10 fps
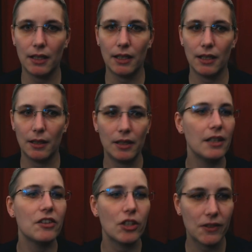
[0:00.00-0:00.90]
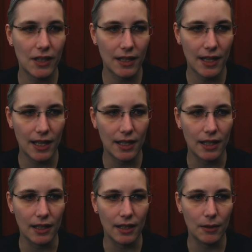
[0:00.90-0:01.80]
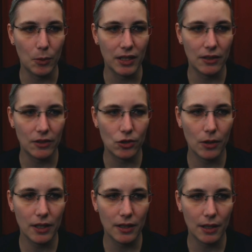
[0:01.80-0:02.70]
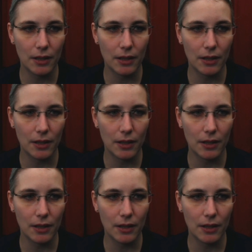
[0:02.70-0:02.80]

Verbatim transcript: Uh, he's just said that uh, when he's joined, he,